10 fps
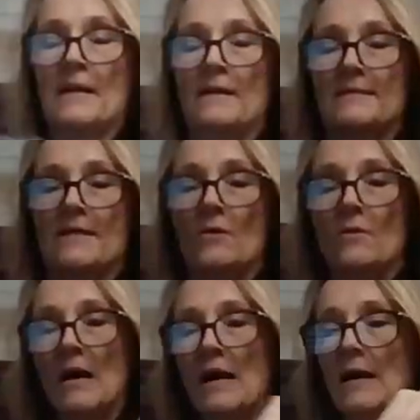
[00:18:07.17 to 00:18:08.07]

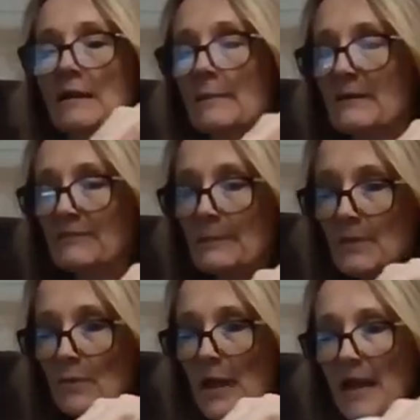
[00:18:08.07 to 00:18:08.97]
So let me flip it
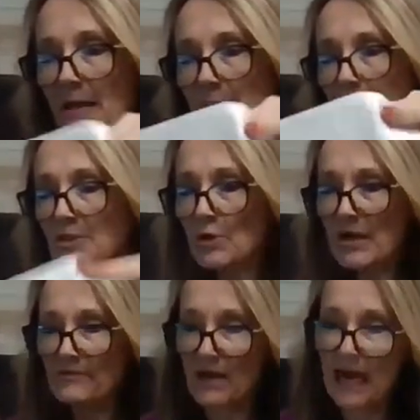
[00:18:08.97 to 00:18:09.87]
around, and I'm just trying
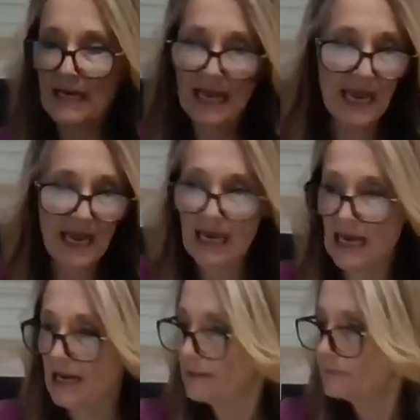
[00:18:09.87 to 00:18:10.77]
to find a